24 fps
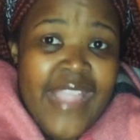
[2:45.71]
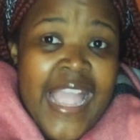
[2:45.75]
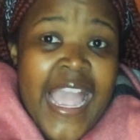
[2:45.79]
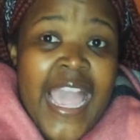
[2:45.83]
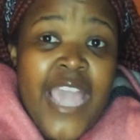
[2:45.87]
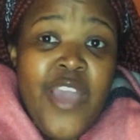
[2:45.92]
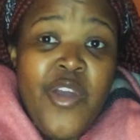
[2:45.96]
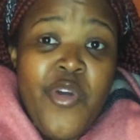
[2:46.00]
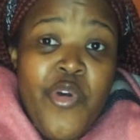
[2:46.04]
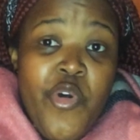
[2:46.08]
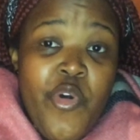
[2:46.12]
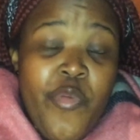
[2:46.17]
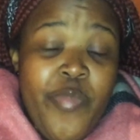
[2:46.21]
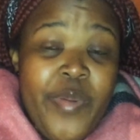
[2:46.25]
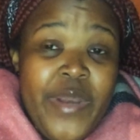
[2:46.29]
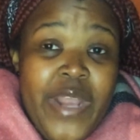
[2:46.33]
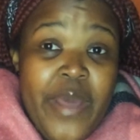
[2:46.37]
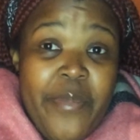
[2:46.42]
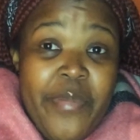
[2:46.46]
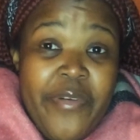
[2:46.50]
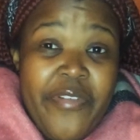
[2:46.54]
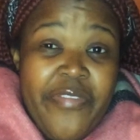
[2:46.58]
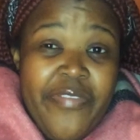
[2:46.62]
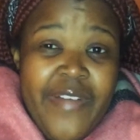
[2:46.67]
I go open
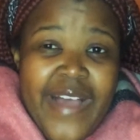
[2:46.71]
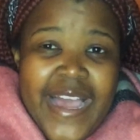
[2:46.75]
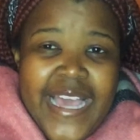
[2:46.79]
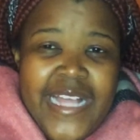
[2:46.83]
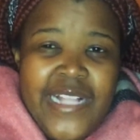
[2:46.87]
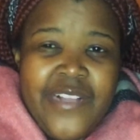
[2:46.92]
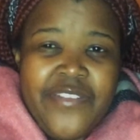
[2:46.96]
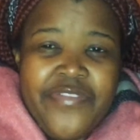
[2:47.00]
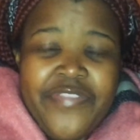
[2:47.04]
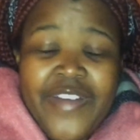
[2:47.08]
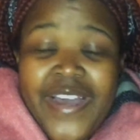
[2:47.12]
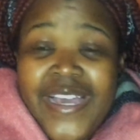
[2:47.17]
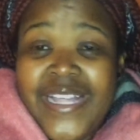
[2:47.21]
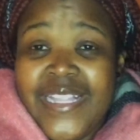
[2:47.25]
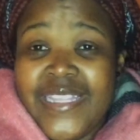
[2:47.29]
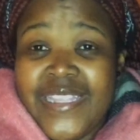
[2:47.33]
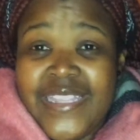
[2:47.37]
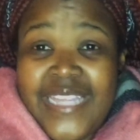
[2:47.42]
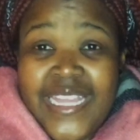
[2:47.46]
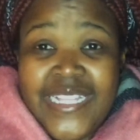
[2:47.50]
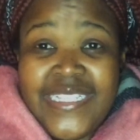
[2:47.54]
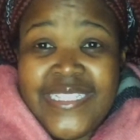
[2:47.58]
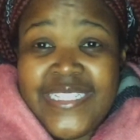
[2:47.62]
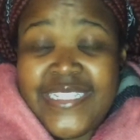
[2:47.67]
up a file.
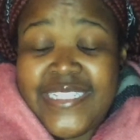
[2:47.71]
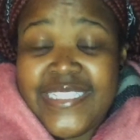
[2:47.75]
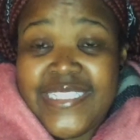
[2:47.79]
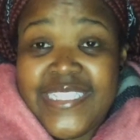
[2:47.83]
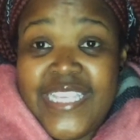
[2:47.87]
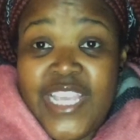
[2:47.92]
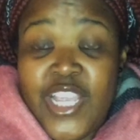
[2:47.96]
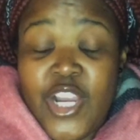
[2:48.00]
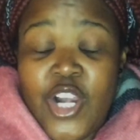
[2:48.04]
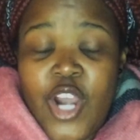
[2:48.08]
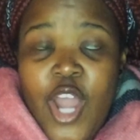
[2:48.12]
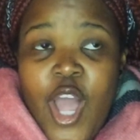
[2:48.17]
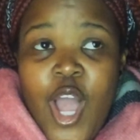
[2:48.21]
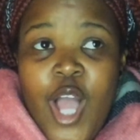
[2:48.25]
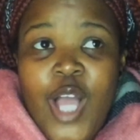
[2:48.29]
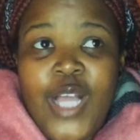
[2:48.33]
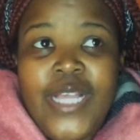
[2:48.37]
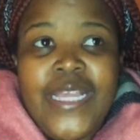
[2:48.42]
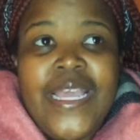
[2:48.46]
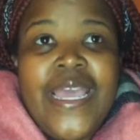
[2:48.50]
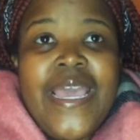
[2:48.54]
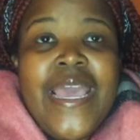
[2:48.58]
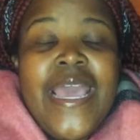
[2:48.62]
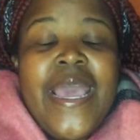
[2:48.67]
That didn't take
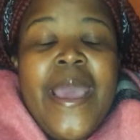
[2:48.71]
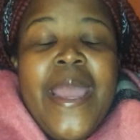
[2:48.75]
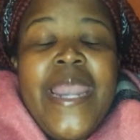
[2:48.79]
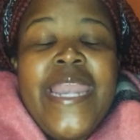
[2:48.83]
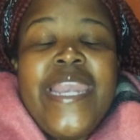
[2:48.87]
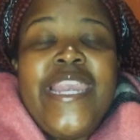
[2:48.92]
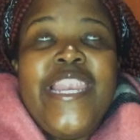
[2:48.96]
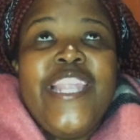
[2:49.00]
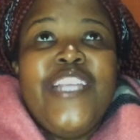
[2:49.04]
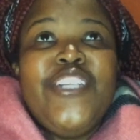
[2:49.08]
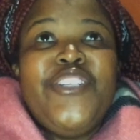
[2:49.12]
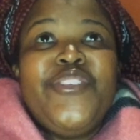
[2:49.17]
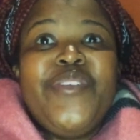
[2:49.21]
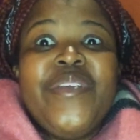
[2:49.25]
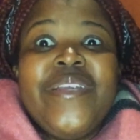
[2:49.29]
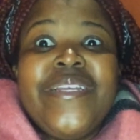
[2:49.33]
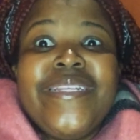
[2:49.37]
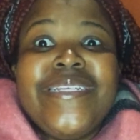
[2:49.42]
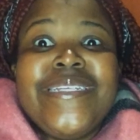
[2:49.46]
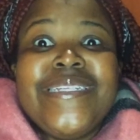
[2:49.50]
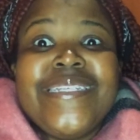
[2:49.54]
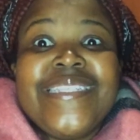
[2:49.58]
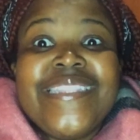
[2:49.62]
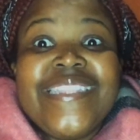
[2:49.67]
long.
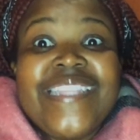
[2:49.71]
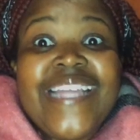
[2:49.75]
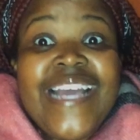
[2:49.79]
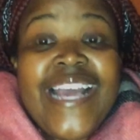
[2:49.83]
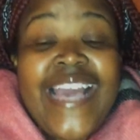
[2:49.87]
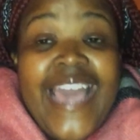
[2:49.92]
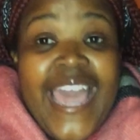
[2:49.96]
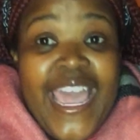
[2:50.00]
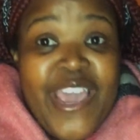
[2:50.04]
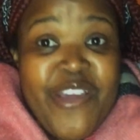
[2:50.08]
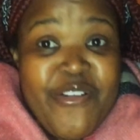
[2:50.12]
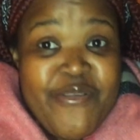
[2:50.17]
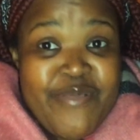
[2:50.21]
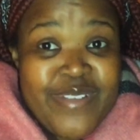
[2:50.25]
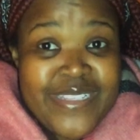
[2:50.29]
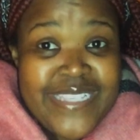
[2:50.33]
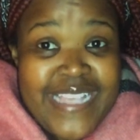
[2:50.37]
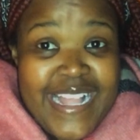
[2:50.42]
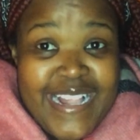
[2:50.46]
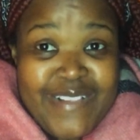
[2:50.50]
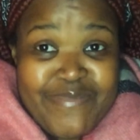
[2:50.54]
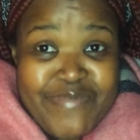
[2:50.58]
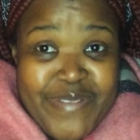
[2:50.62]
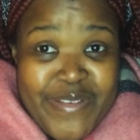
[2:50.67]
Literally, the guy who was
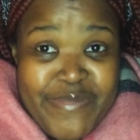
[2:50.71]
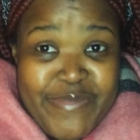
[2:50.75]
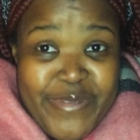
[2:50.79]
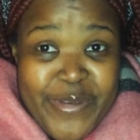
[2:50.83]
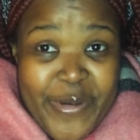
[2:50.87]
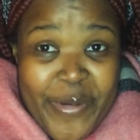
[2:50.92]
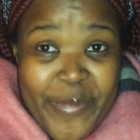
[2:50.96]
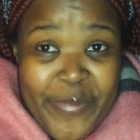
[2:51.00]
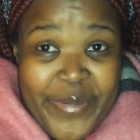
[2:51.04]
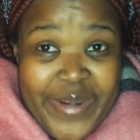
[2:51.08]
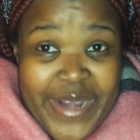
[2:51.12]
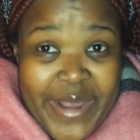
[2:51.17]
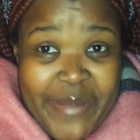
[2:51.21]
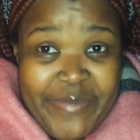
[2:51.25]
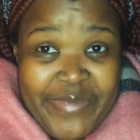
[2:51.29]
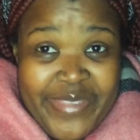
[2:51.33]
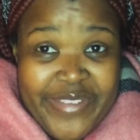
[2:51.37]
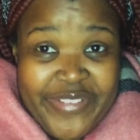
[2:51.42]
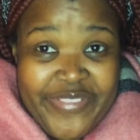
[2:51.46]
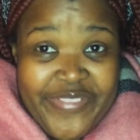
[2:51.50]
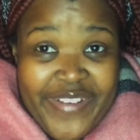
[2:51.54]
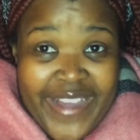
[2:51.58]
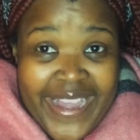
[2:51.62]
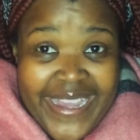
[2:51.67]
helping me open up the
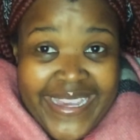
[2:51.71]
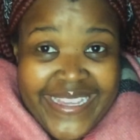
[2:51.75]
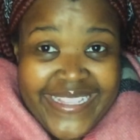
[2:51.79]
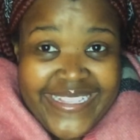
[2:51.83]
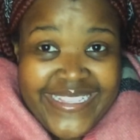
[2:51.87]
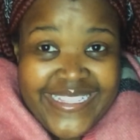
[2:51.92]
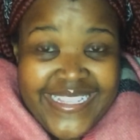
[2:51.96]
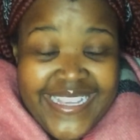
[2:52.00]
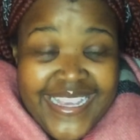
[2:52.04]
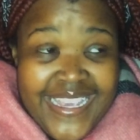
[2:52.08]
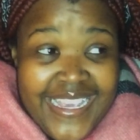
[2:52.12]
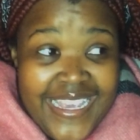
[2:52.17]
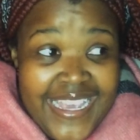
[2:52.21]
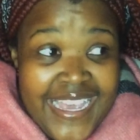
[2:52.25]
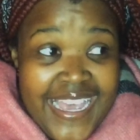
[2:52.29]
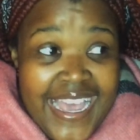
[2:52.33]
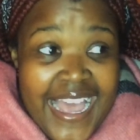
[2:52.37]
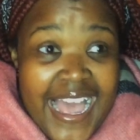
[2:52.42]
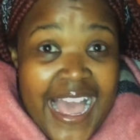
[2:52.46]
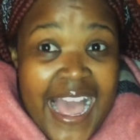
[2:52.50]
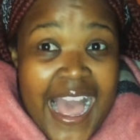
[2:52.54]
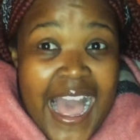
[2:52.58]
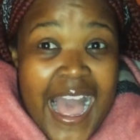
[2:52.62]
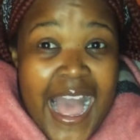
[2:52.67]
file,
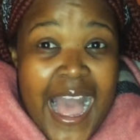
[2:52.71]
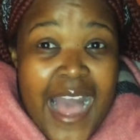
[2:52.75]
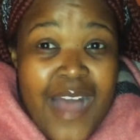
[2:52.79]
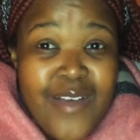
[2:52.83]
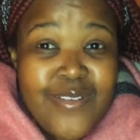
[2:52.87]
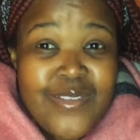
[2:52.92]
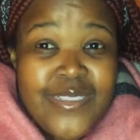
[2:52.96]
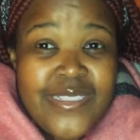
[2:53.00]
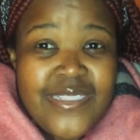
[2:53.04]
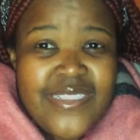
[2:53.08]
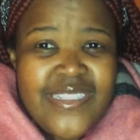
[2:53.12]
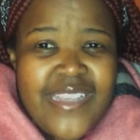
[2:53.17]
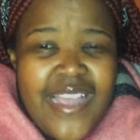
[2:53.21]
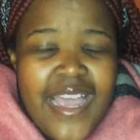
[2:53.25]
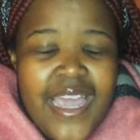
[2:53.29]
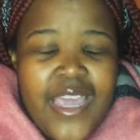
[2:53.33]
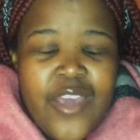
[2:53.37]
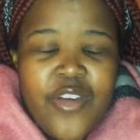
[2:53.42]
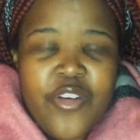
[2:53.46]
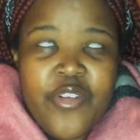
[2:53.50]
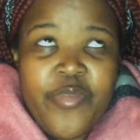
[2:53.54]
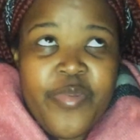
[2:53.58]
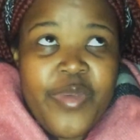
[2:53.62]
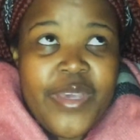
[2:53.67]
I
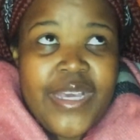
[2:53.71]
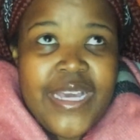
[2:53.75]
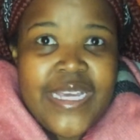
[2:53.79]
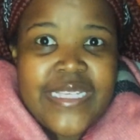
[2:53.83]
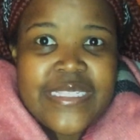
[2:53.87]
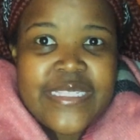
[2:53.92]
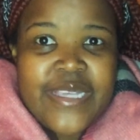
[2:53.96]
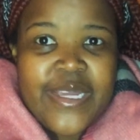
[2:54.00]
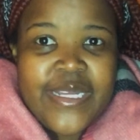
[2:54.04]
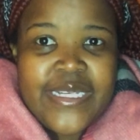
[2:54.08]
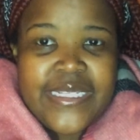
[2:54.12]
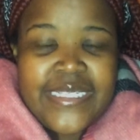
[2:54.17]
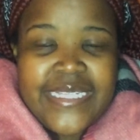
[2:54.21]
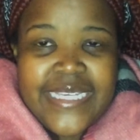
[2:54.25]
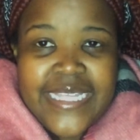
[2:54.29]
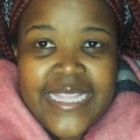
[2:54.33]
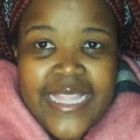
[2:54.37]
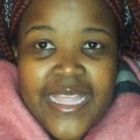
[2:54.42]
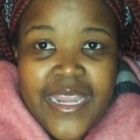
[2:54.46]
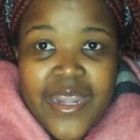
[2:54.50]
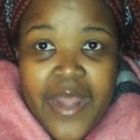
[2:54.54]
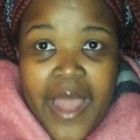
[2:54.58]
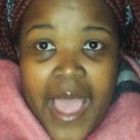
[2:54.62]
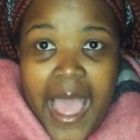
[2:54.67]
hope you guys can't hear
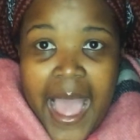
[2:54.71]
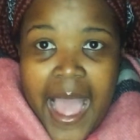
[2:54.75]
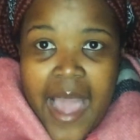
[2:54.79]
that.